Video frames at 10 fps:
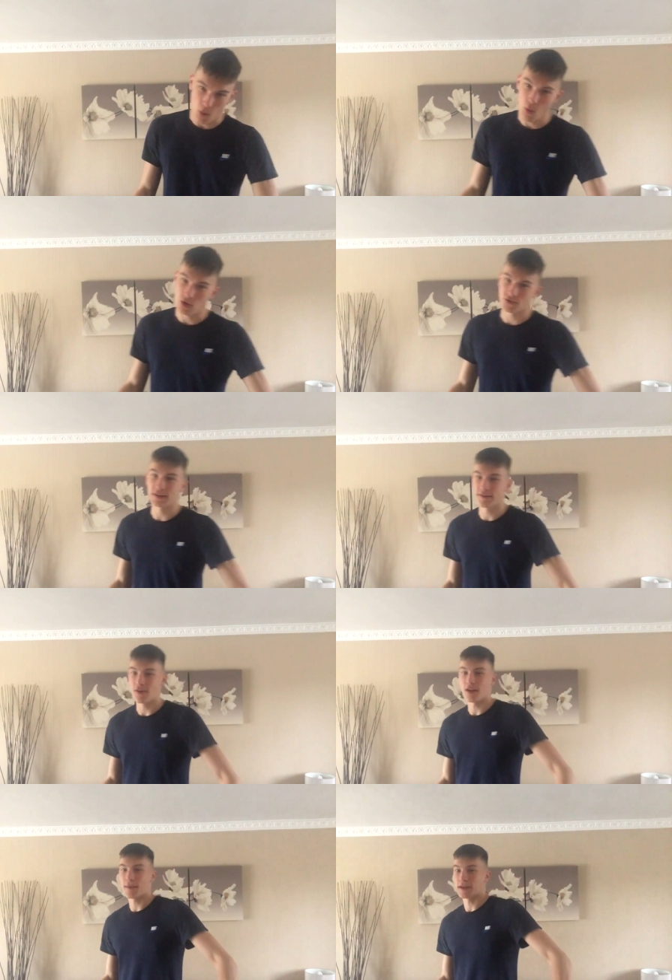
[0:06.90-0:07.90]
Wasn't really
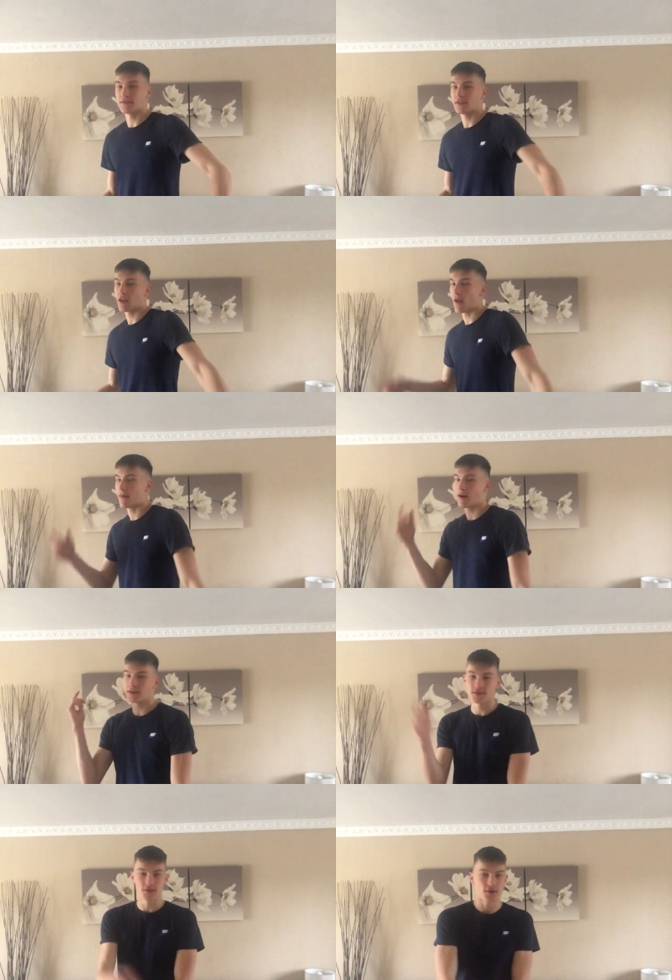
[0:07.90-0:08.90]
feeling like making a video, but I
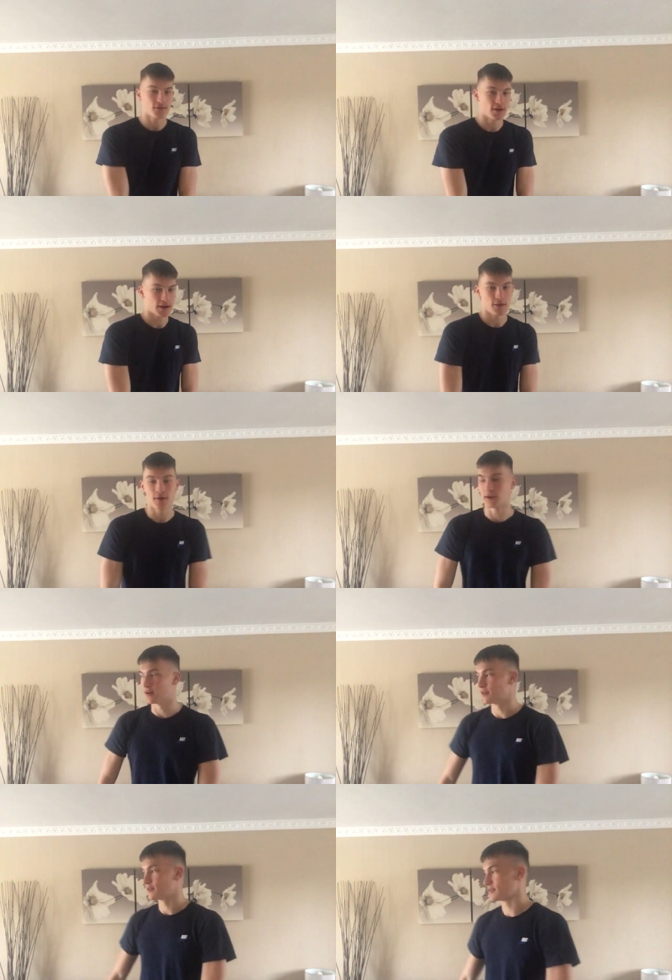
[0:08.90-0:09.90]
just thought, fuck it, why
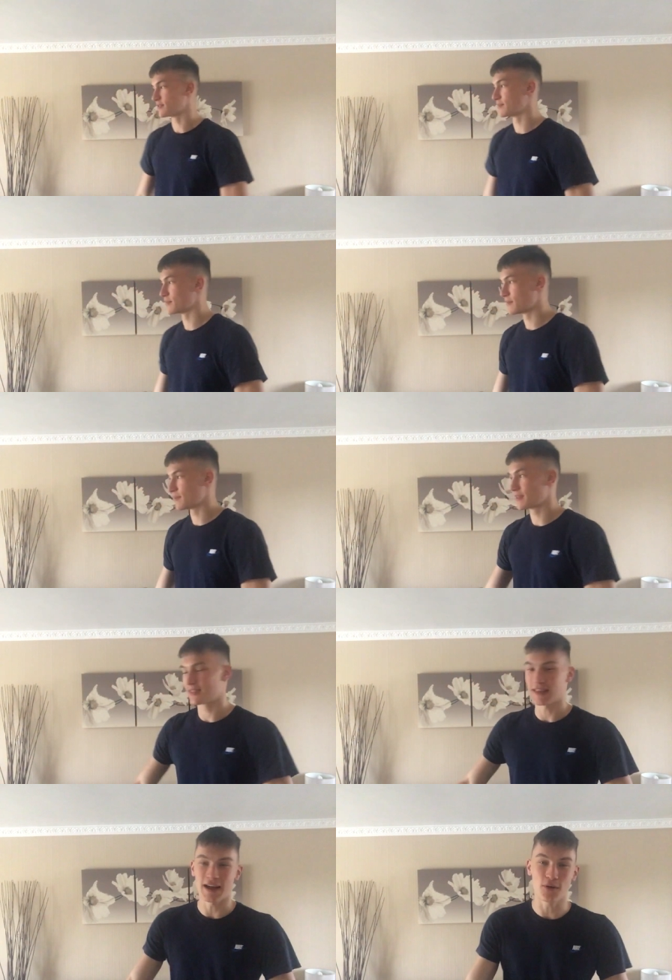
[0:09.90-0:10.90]
not? Just
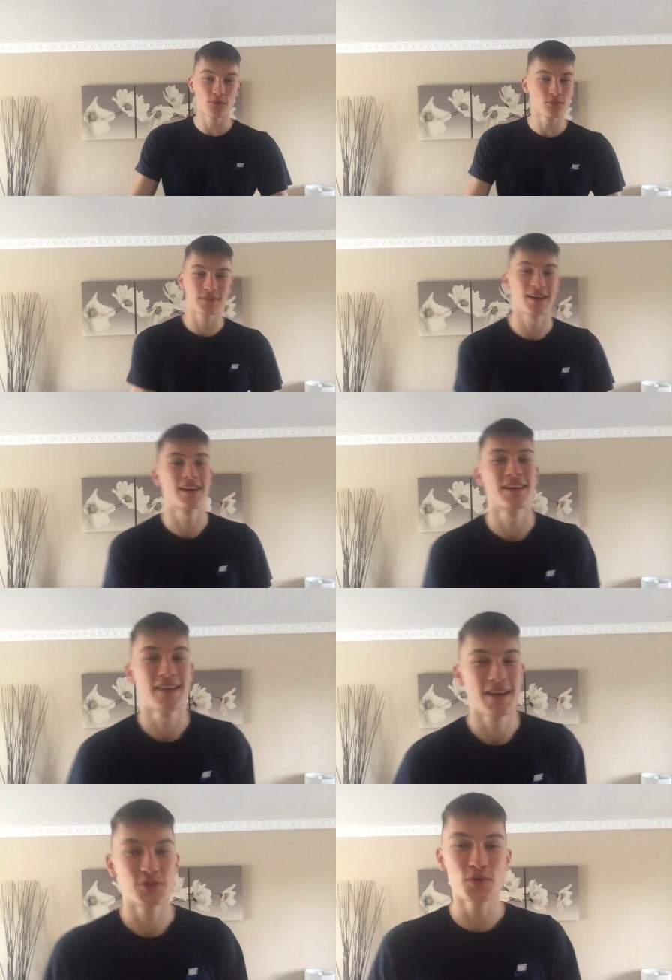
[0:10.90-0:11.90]
that out.
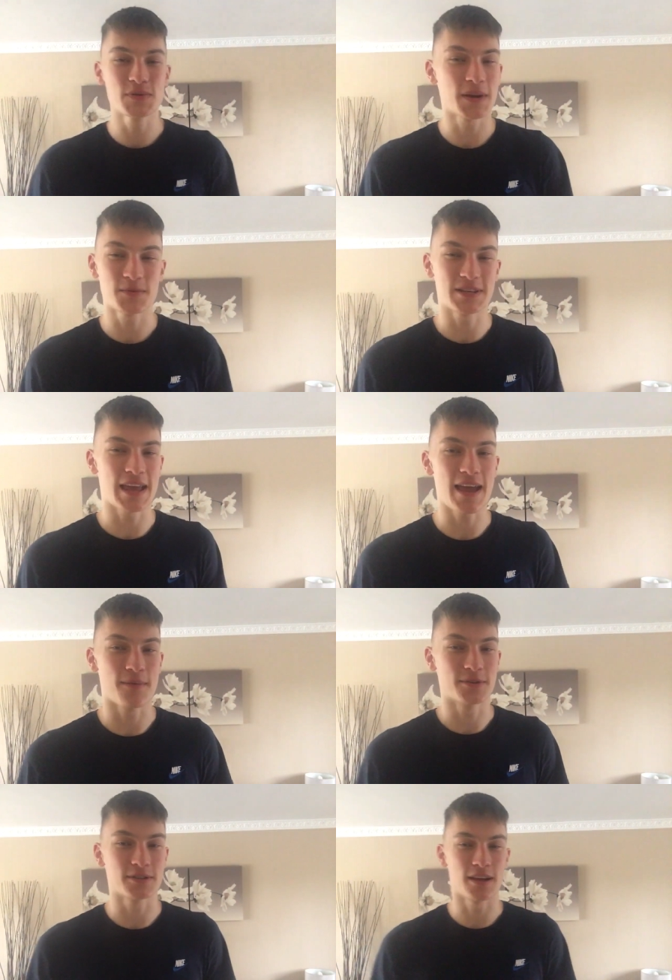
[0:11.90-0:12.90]
It's always when I'm just here,
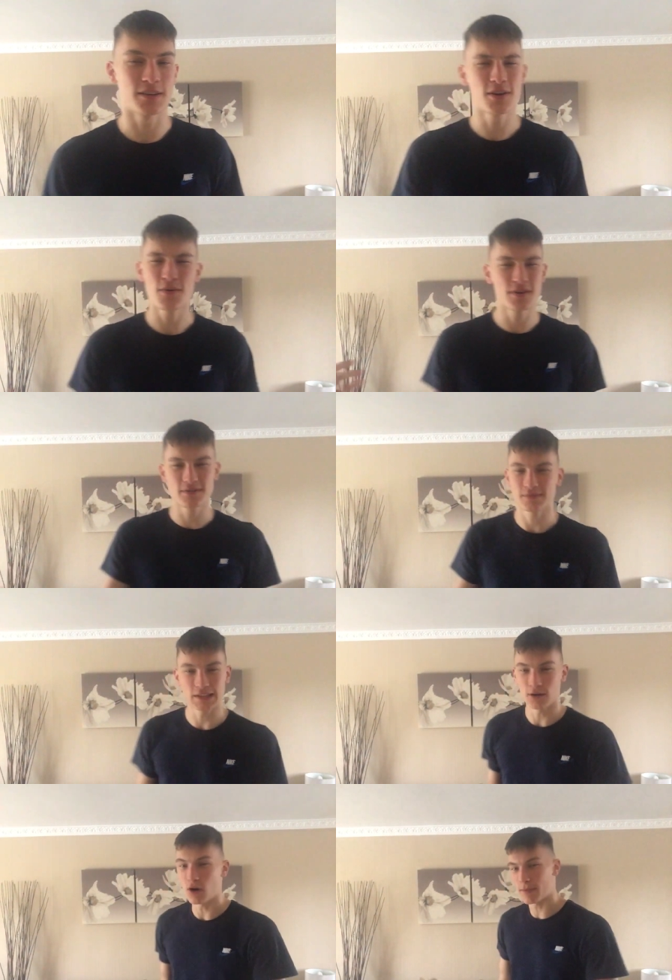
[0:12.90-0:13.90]
I'm just like, you know what?
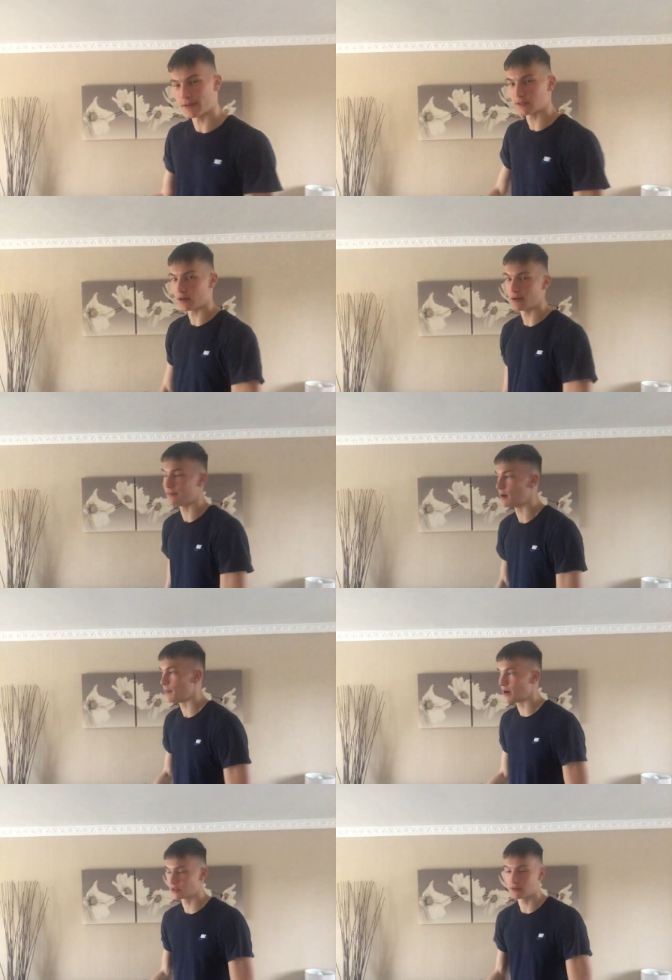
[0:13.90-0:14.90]
I got a bit of time.
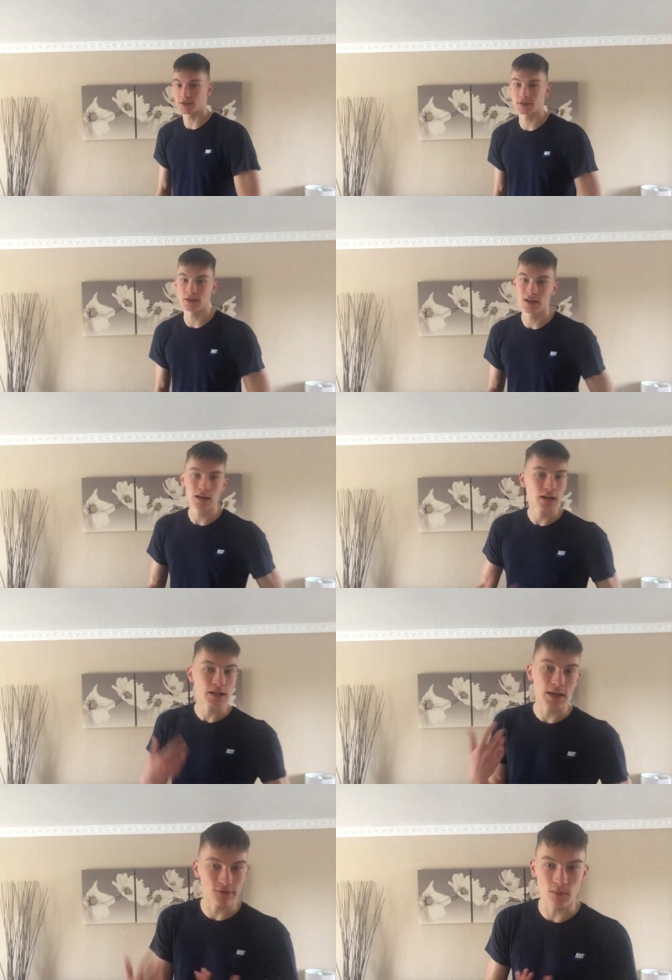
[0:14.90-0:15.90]
Might as well just
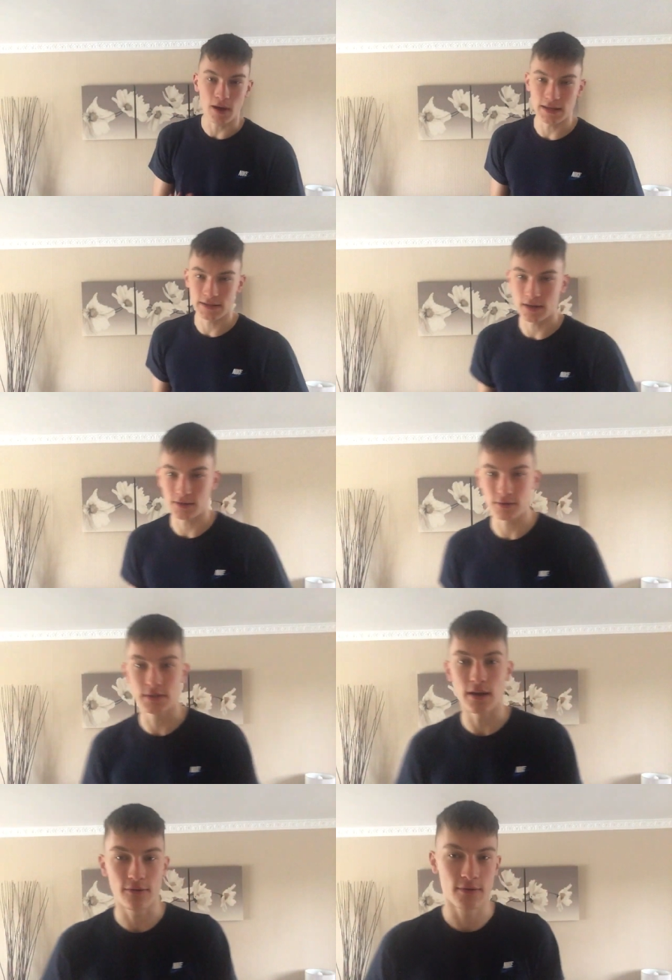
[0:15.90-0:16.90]
give you my insights on
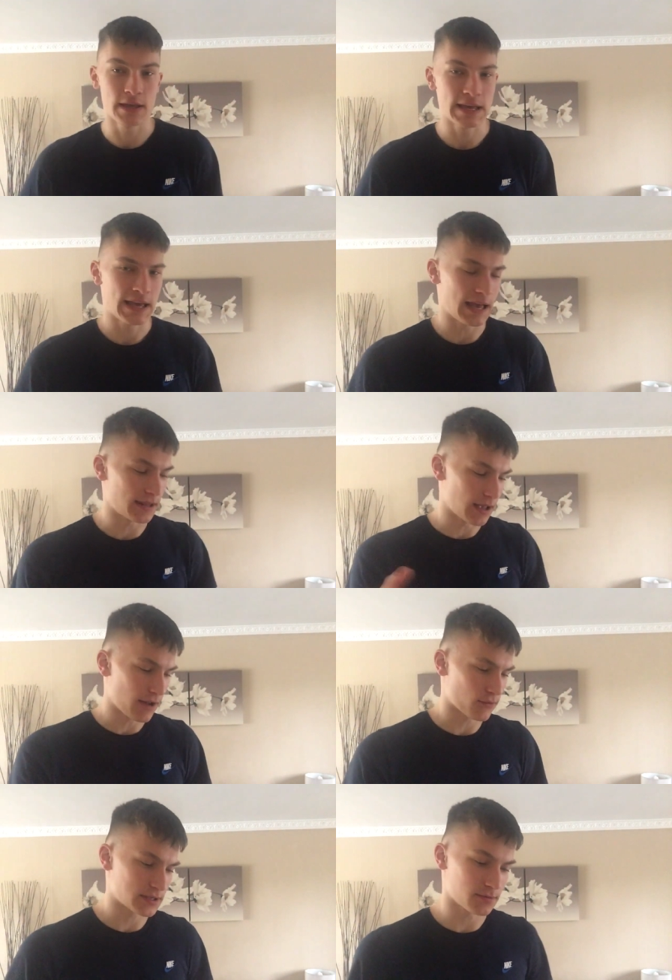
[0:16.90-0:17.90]
stuff. And
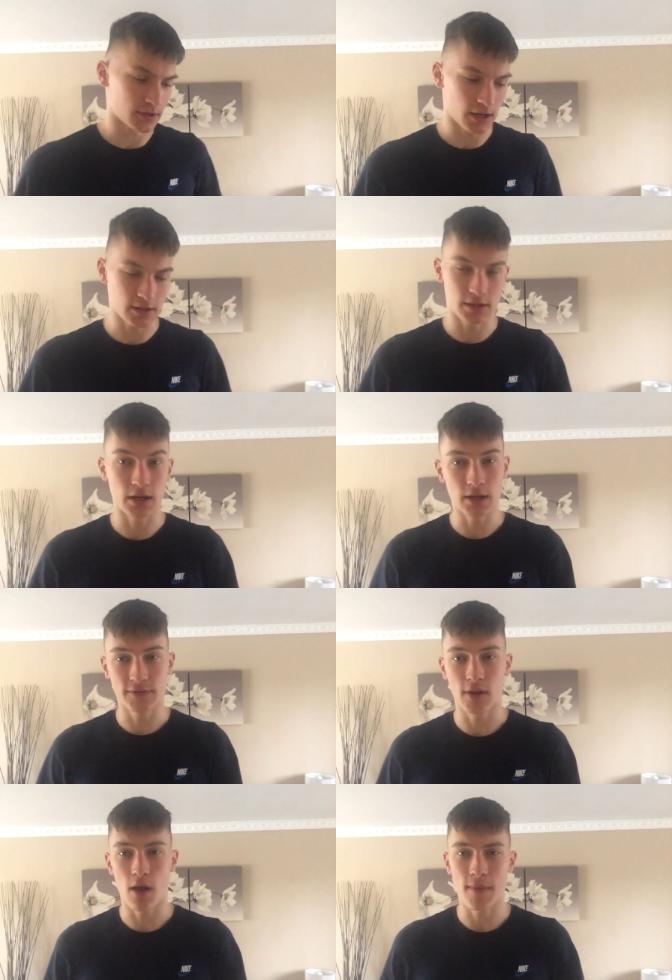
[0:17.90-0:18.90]
everyone seemed to like the
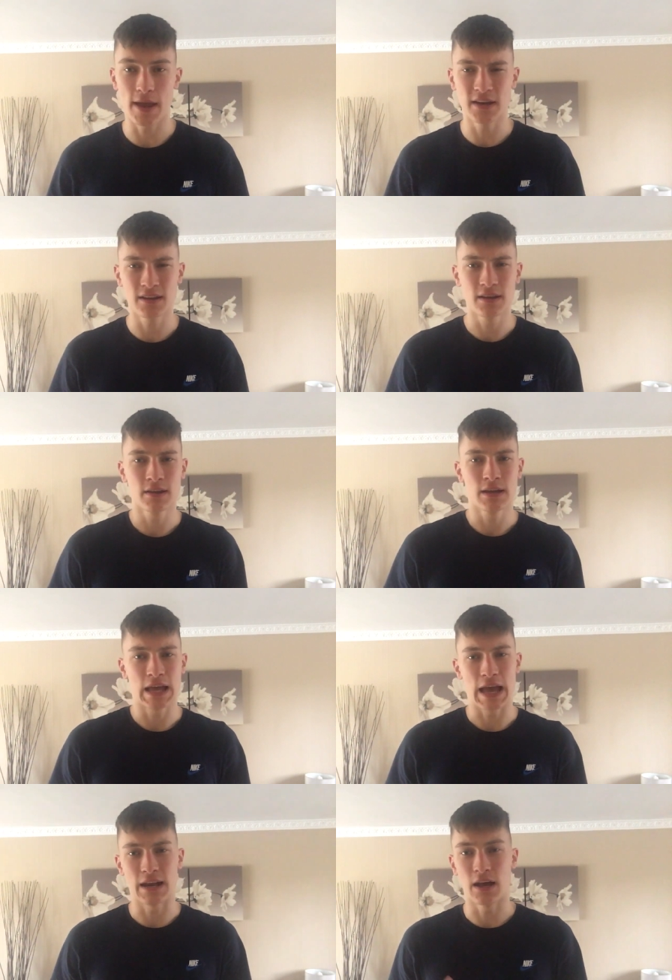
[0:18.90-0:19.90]
last video I made,
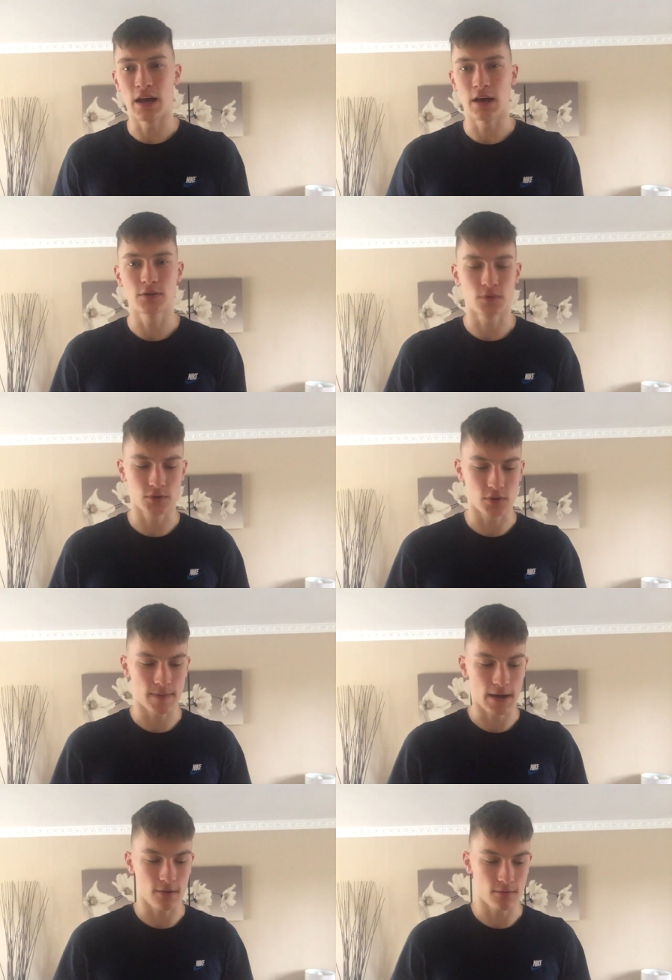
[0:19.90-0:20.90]
and I just want to talk
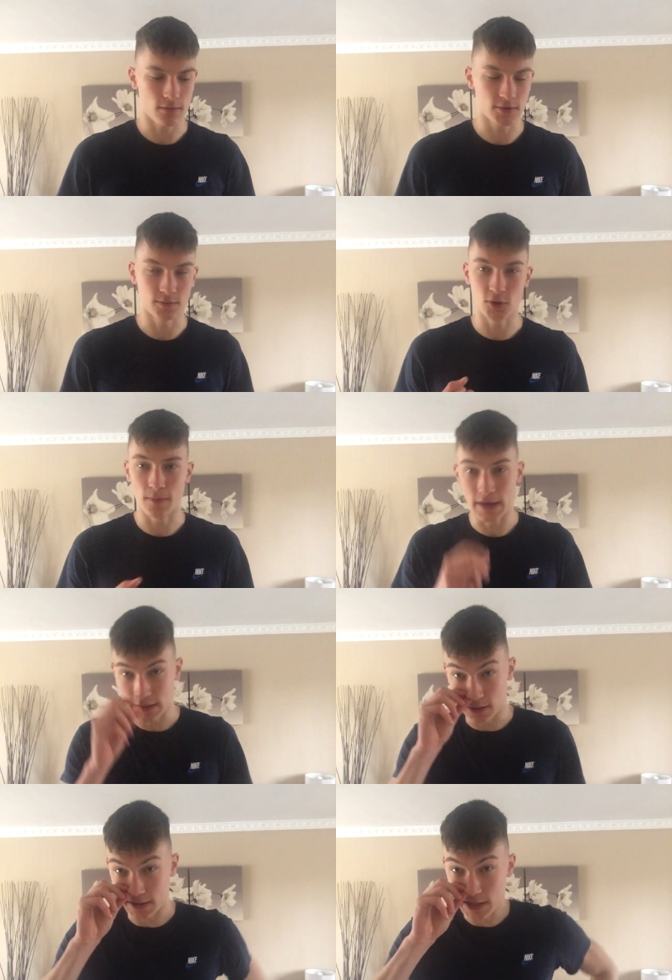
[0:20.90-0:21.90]
about some
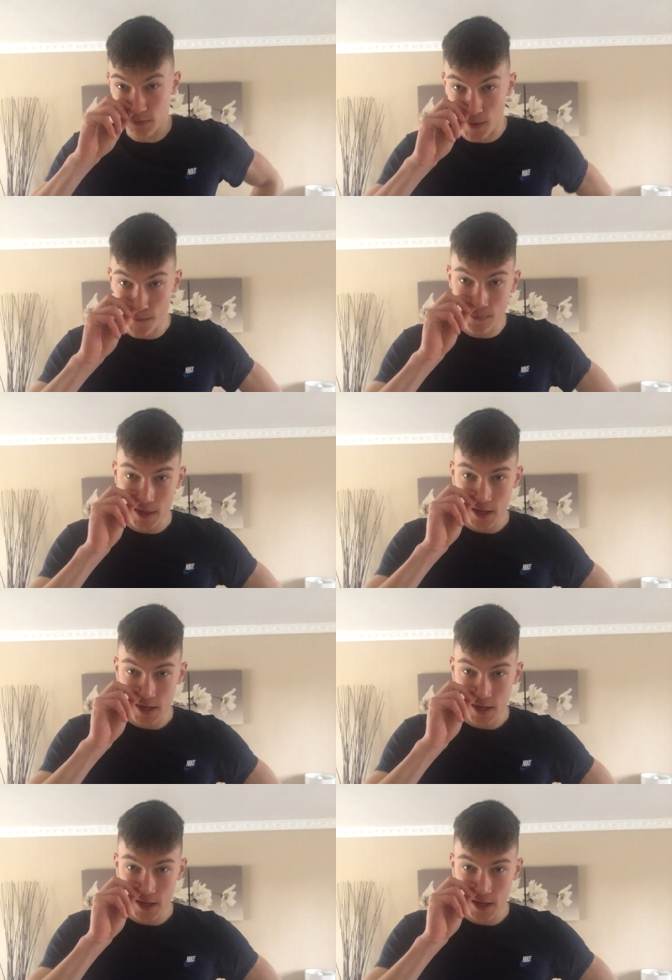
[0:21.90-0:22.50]
topics on this one